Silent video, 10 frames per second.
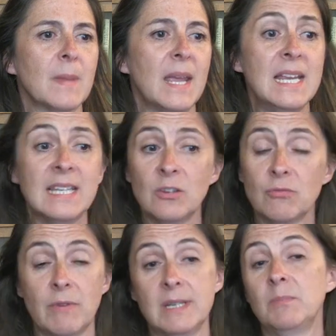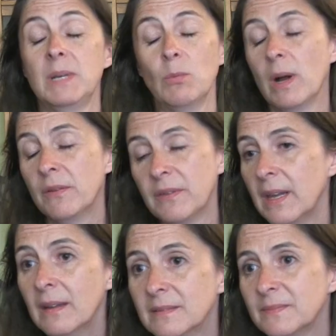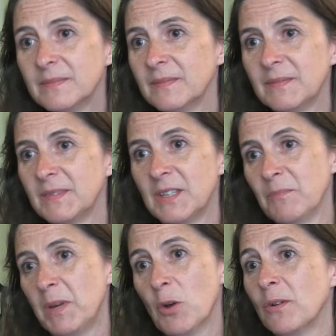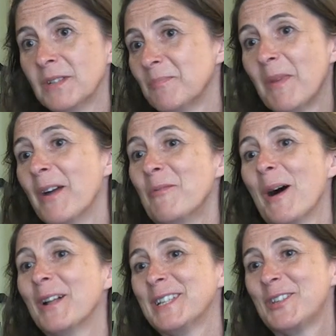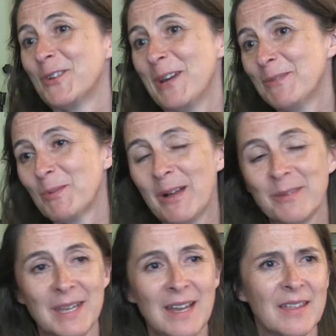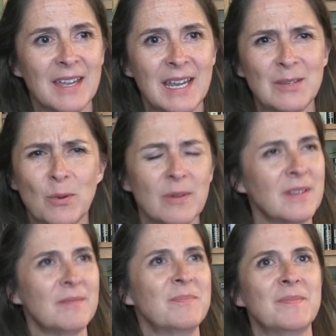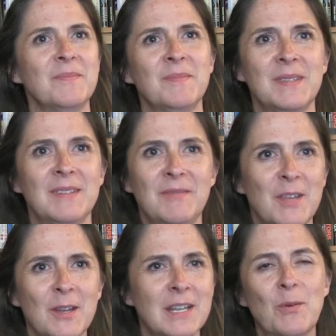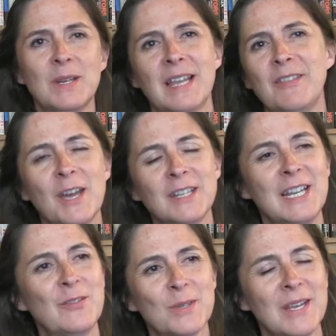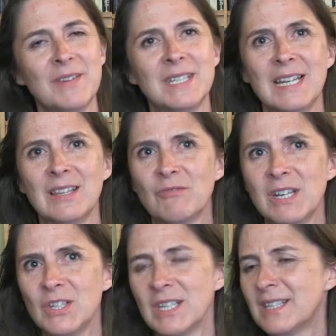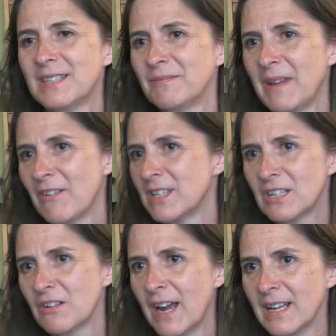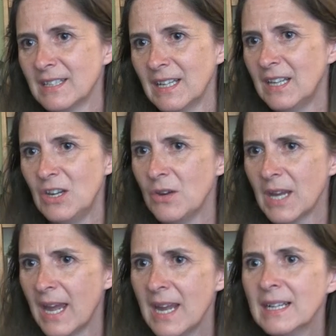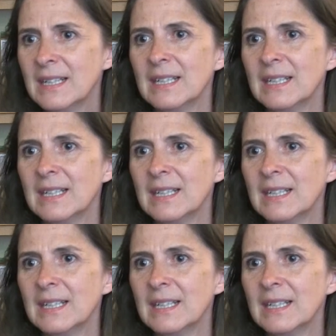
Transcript: He's incredibly wealthy, beyond my wildest dreams wealthy. I think he's what, the 13th or 17th richest aristocrat in the UK.